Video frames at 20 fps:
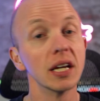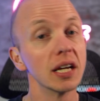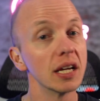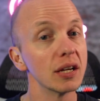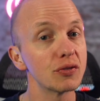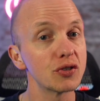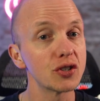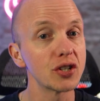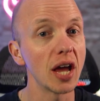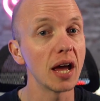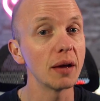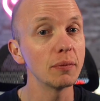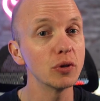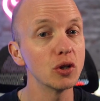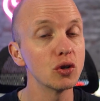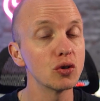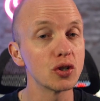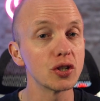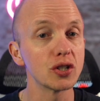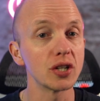If Sam
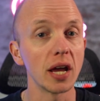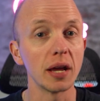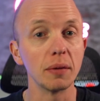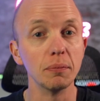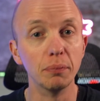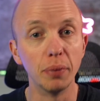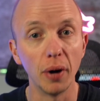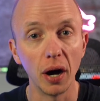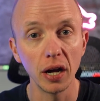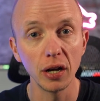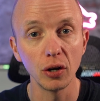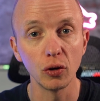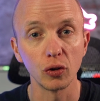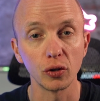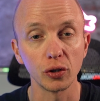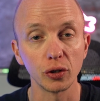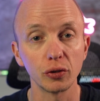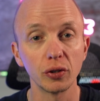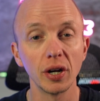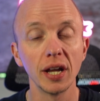uses a buy
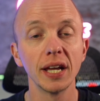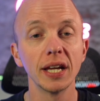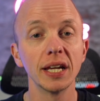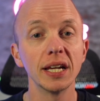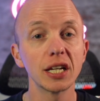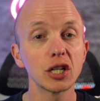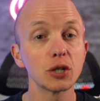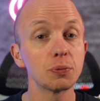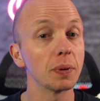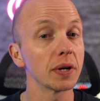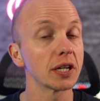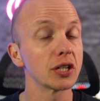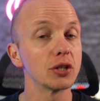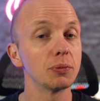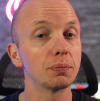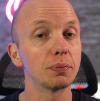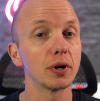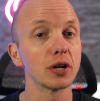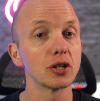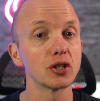order, he expects the
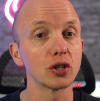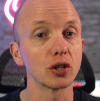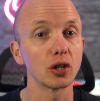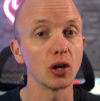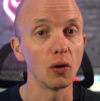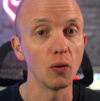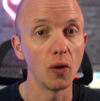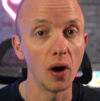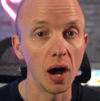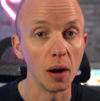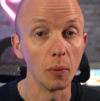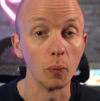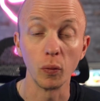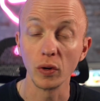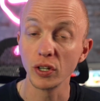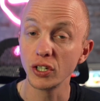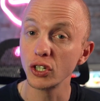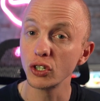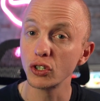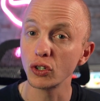price to go up,
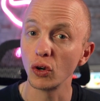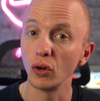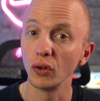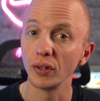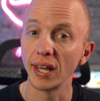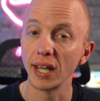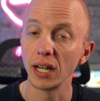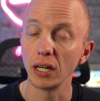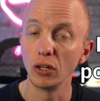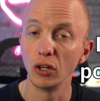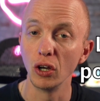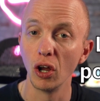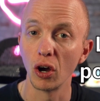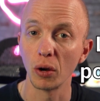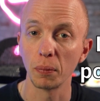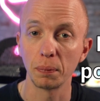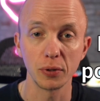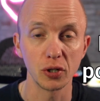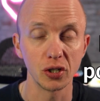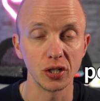which is called a
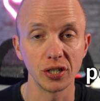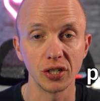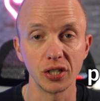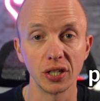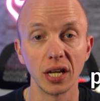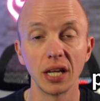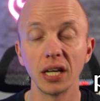long position.